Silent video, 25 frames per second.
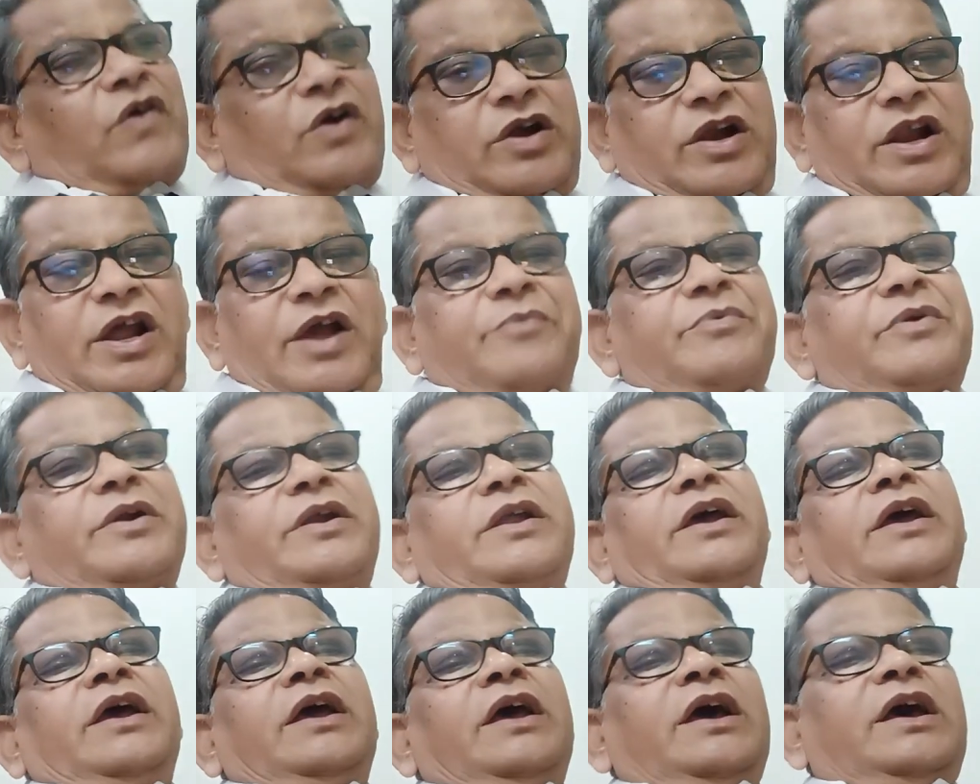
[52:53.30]

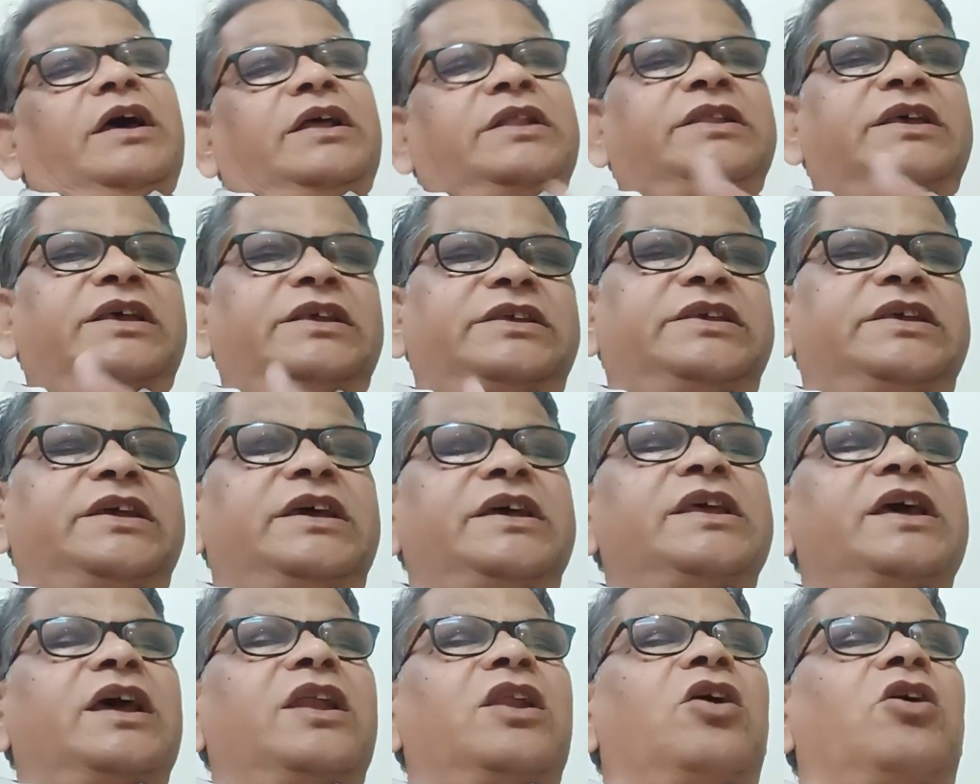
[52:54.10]
liability. This
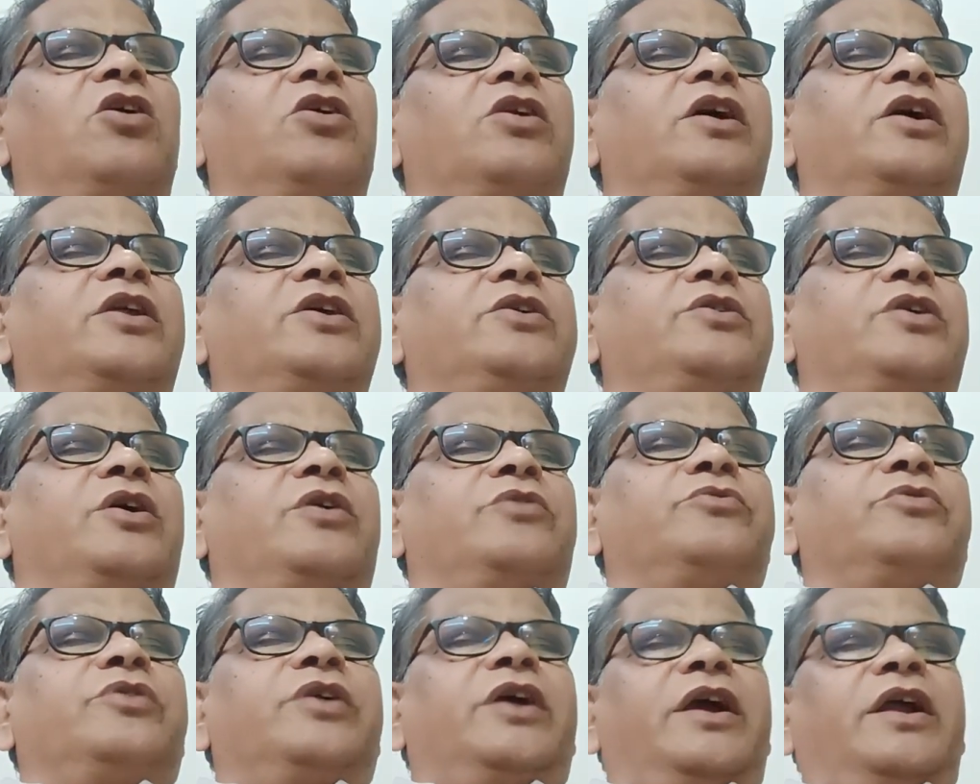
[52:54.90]
serial order you
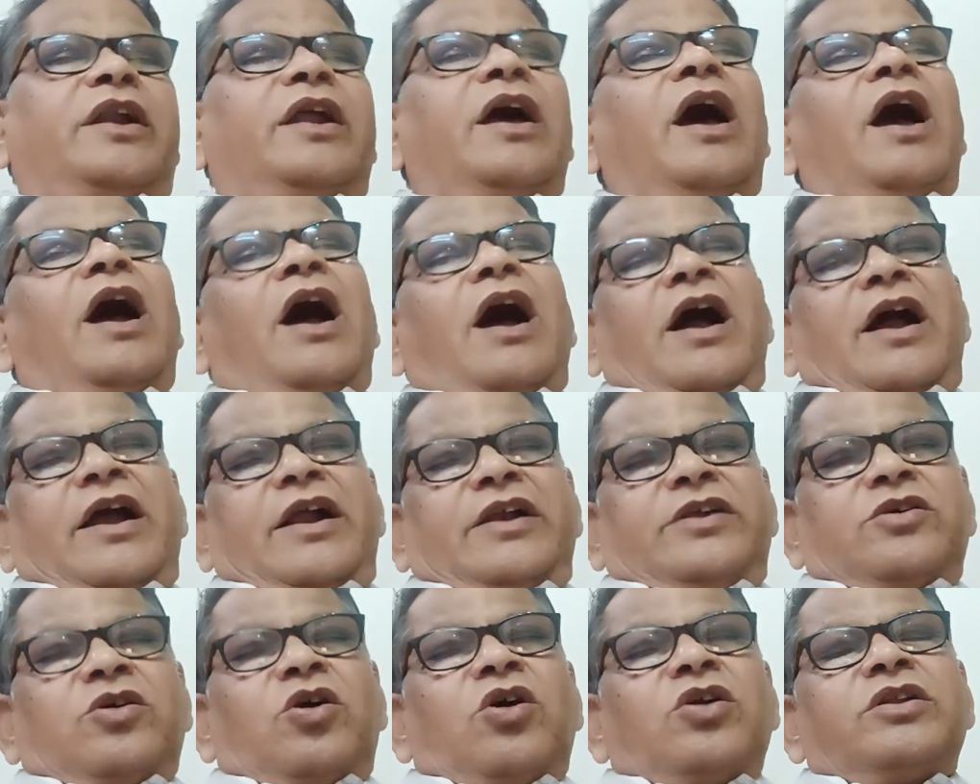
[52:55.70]
have to read.
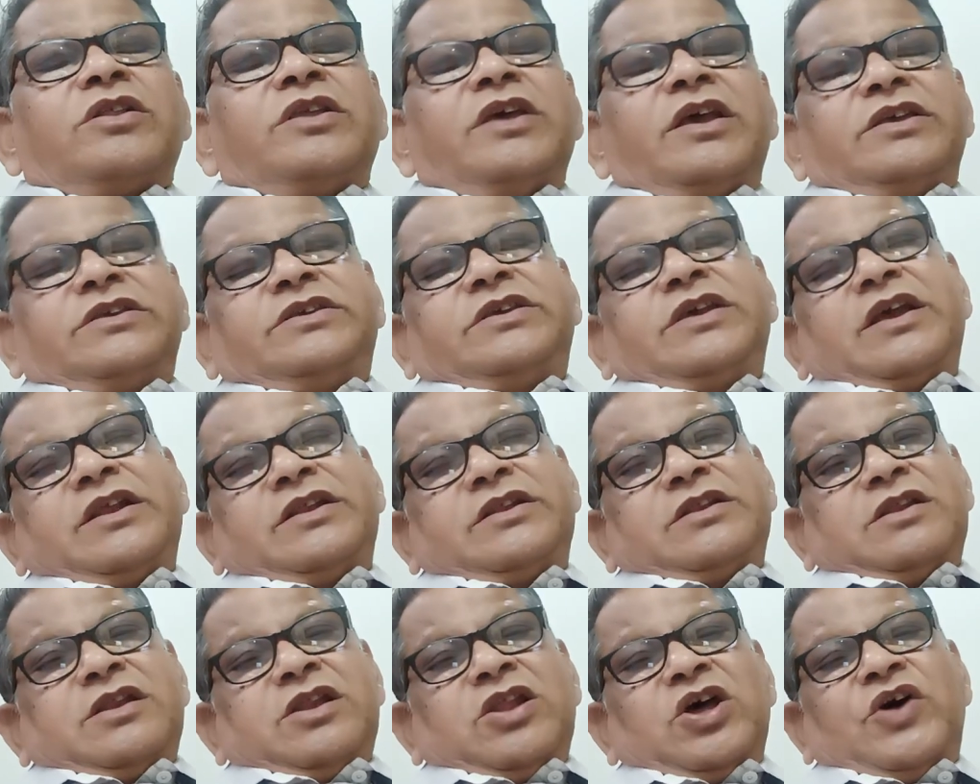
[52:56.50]
I taught this
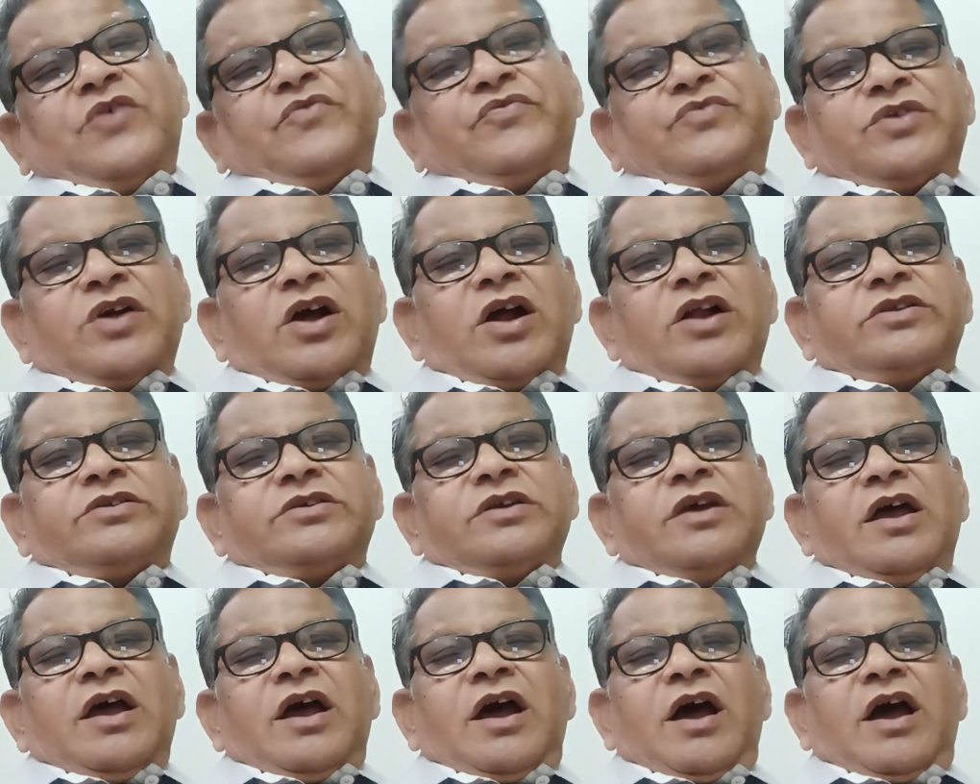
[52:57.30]
in law of torts.